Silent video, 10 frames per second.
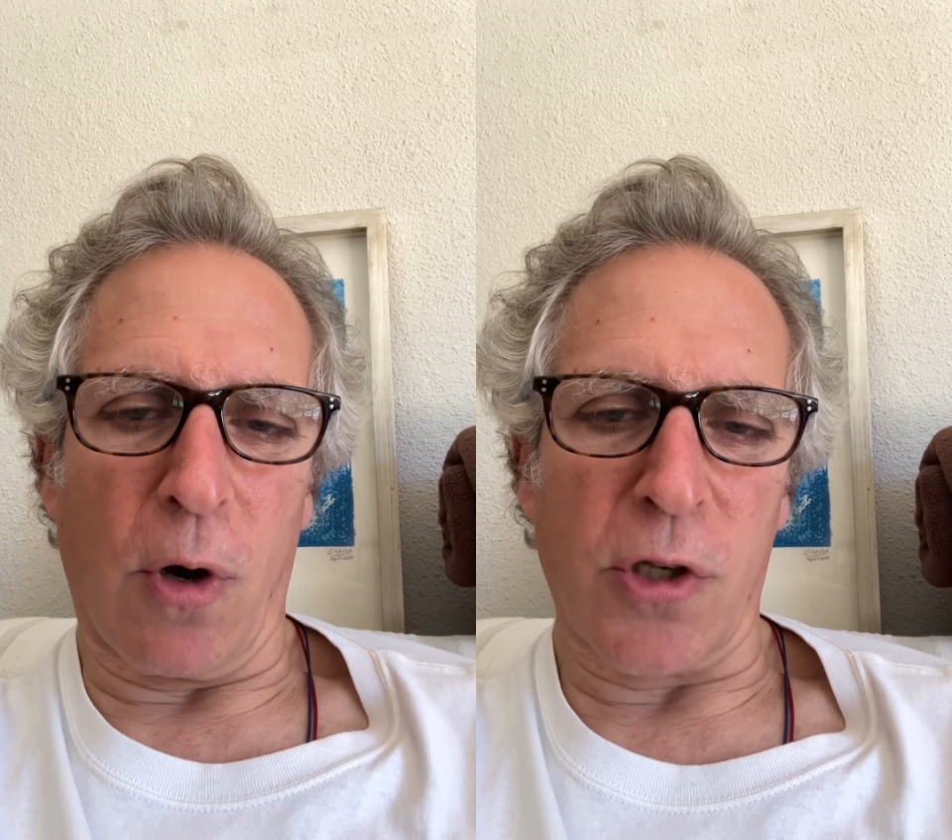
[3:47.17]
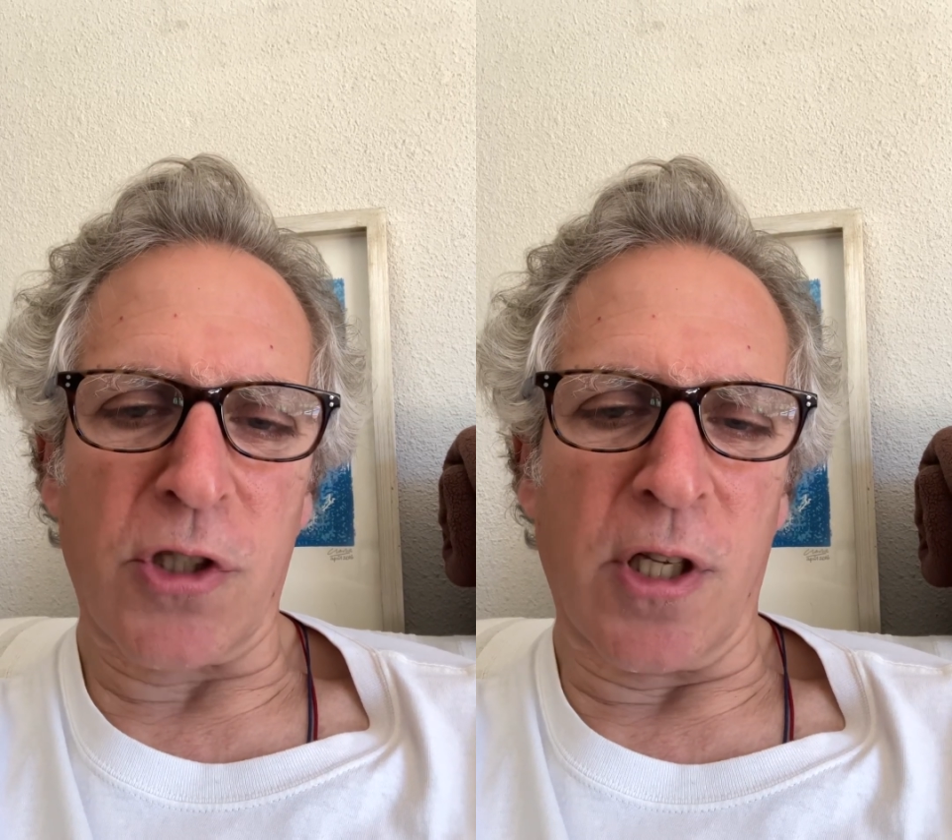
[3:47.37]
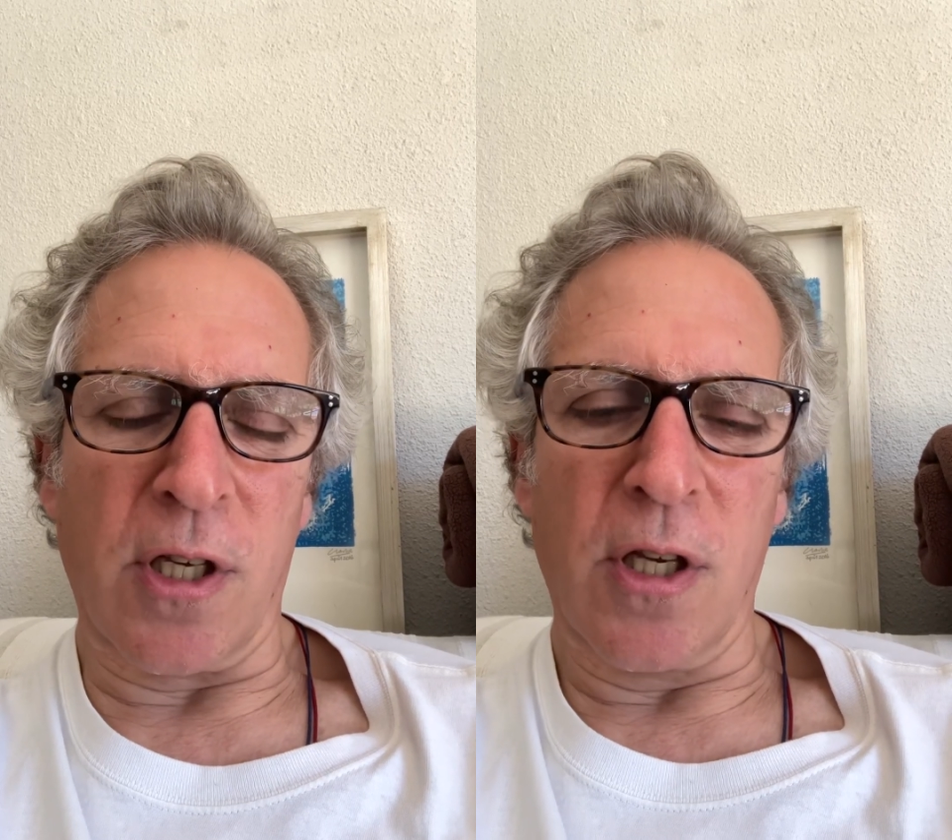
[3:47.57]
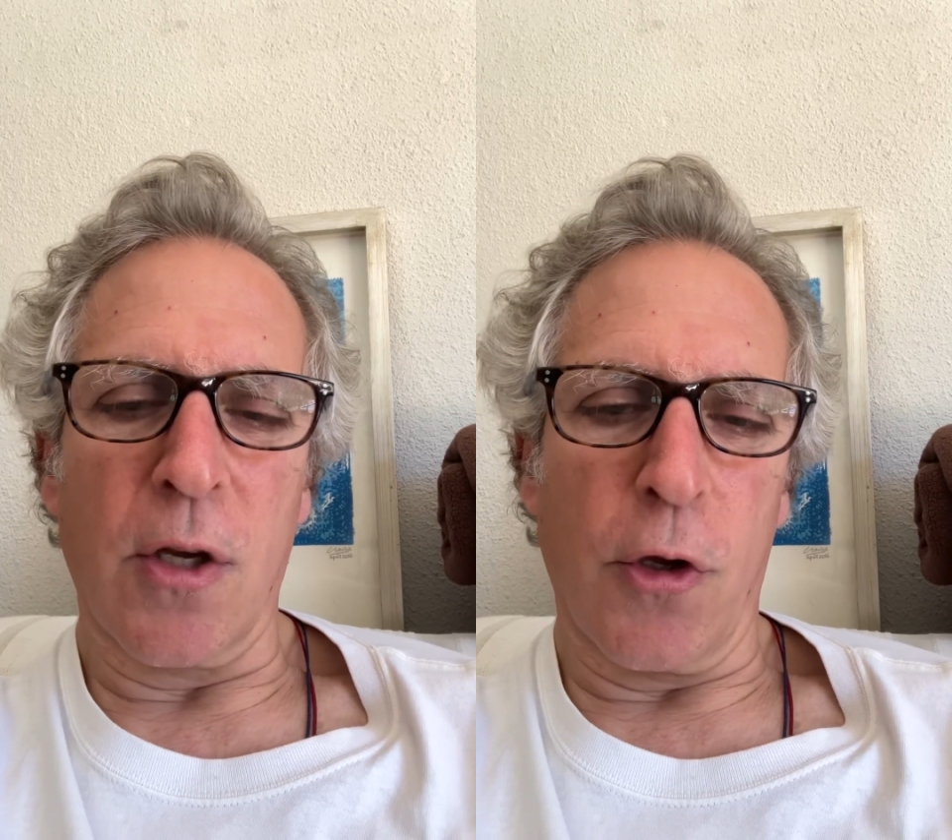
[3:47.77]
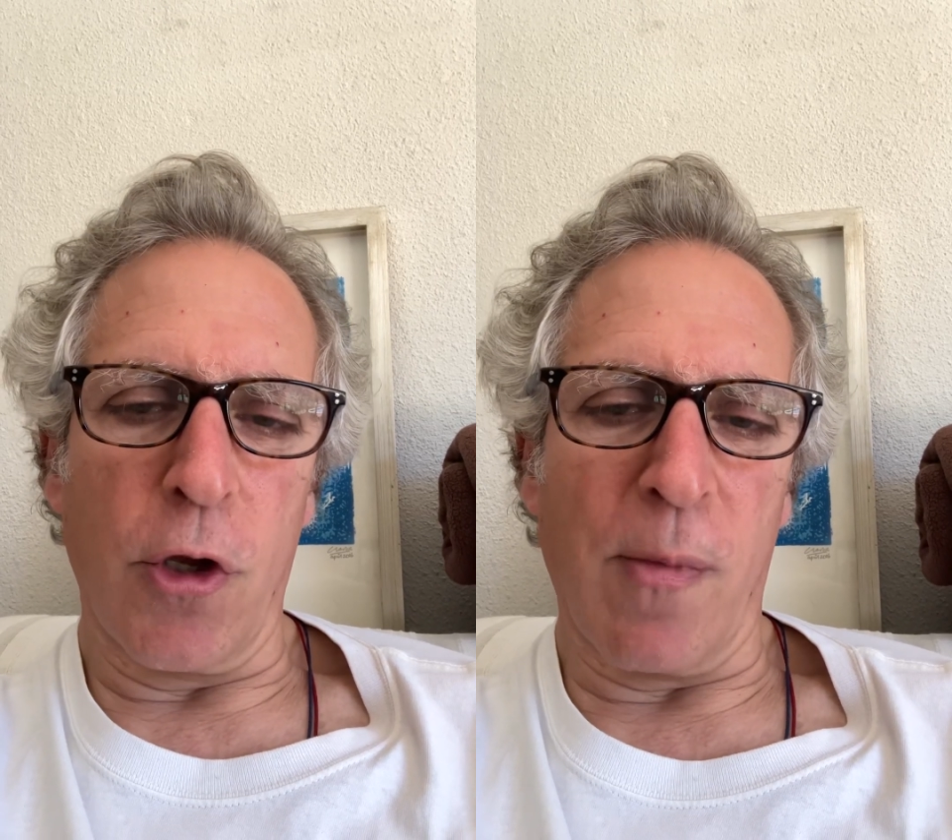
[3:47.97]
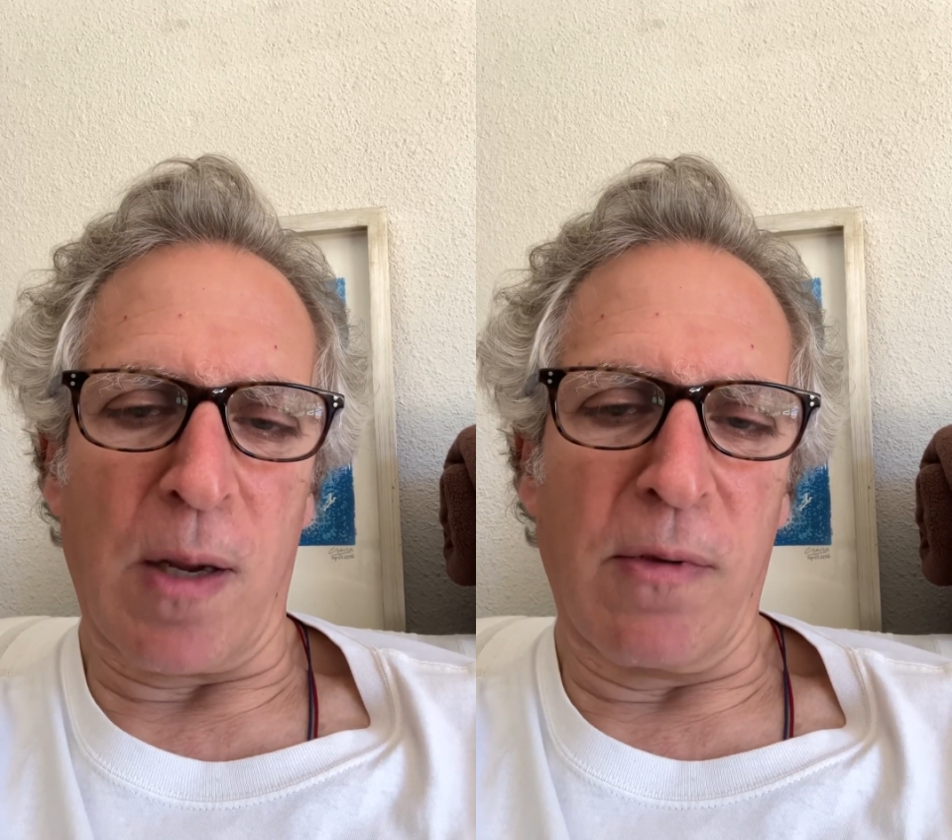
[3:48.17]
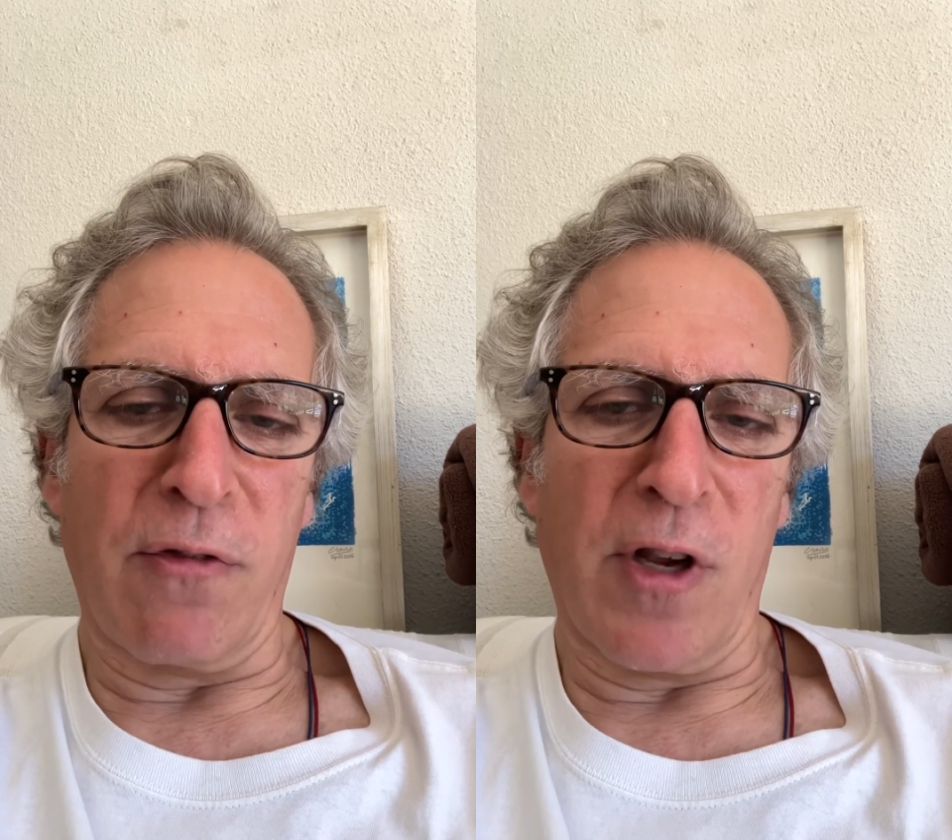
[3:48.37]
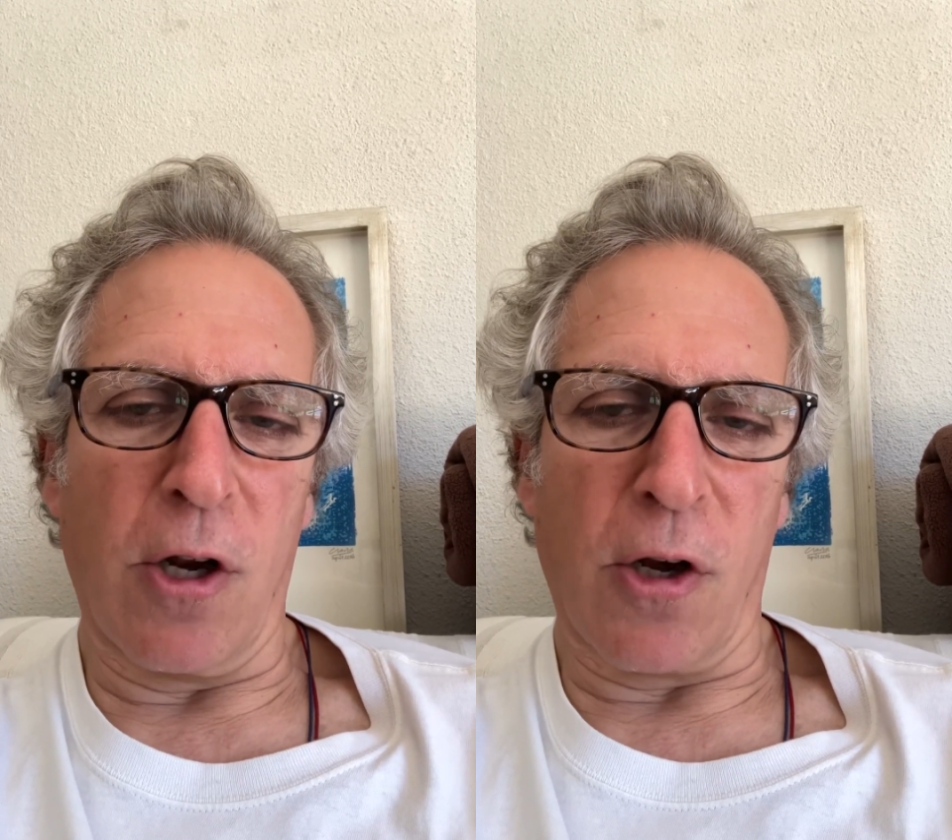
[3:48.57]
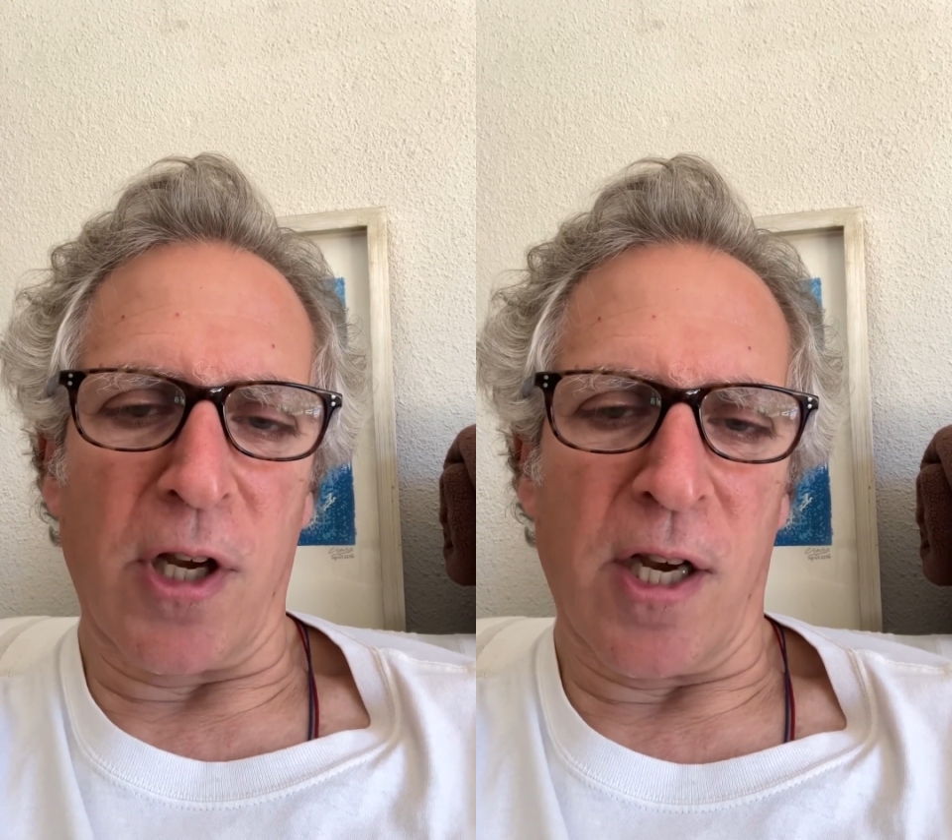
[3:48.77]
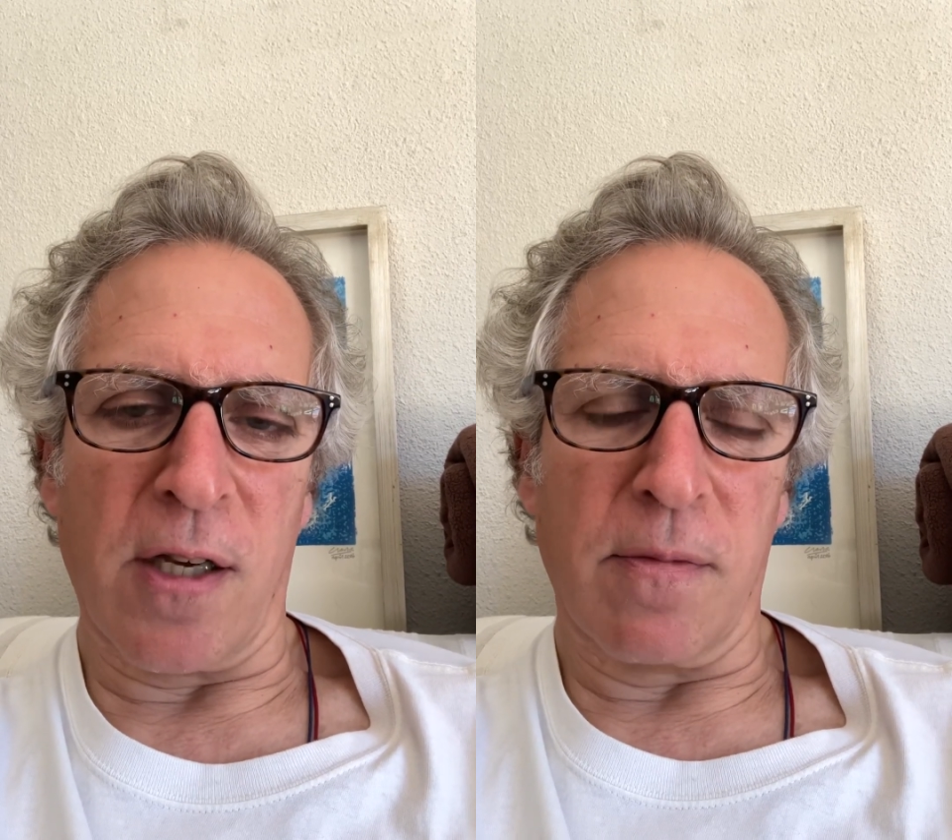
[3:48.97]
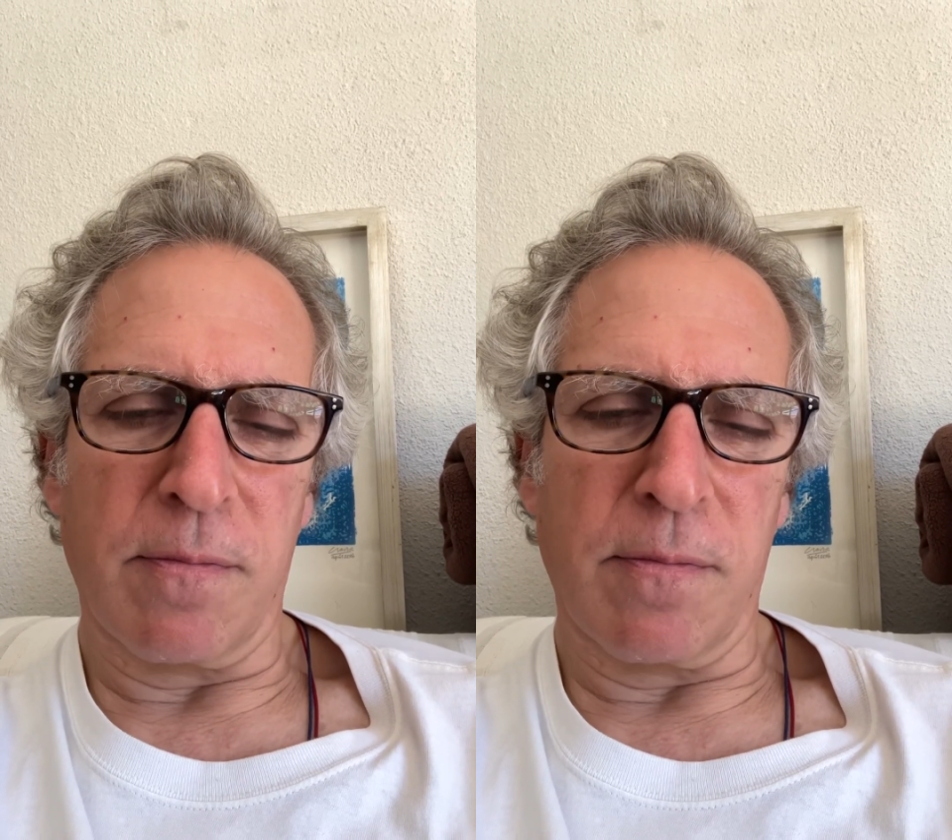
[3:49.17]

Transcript: asking, you make me feel okay.